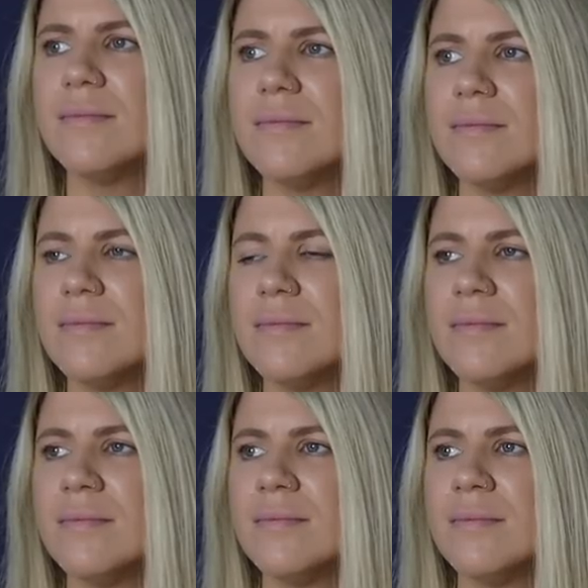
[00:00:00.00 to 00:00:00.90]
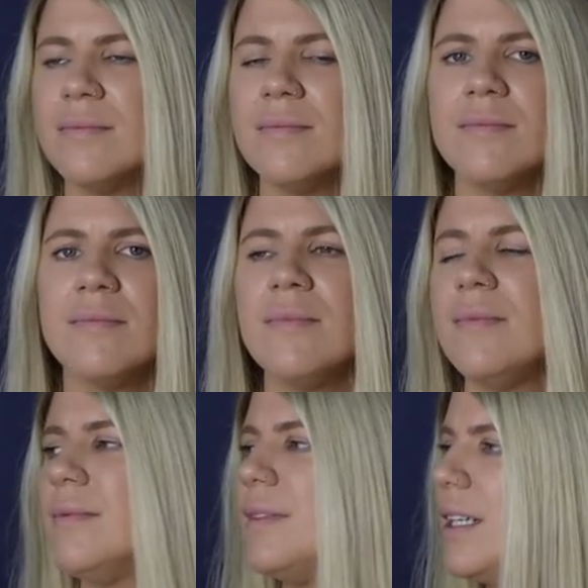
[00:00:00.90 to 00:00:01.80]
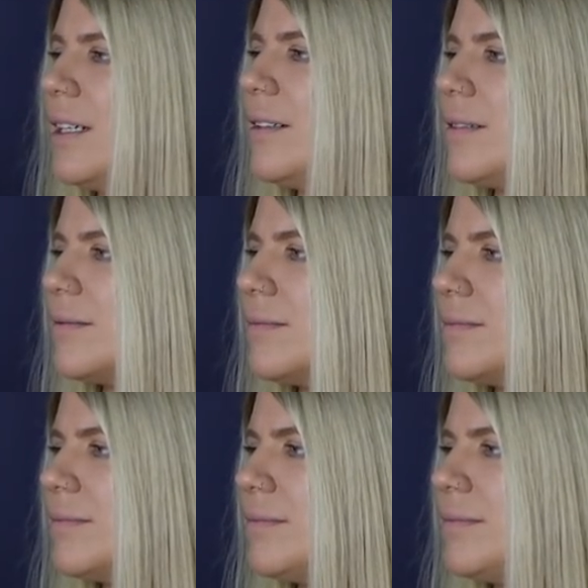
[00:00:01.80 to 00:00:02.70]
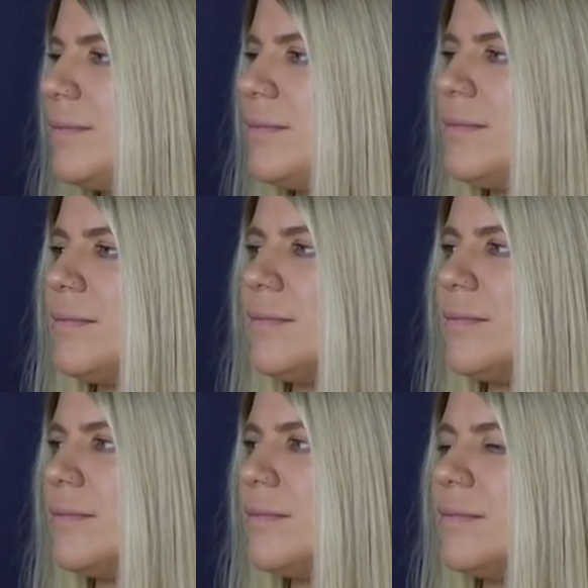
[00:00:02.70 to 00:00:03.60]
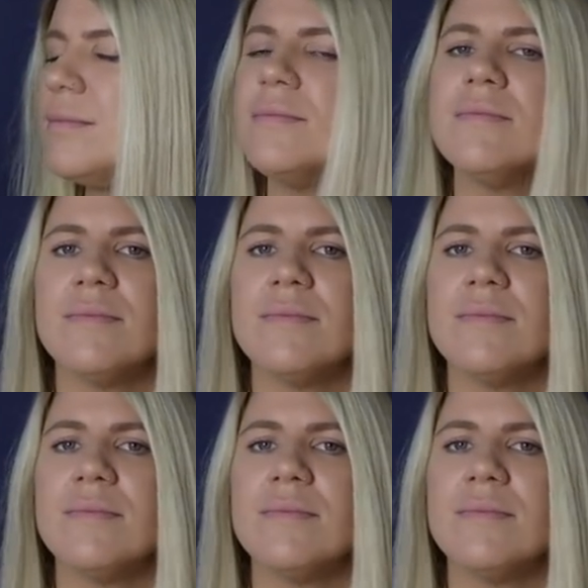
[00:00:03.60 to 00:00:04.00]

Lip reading: This person isn't speaking.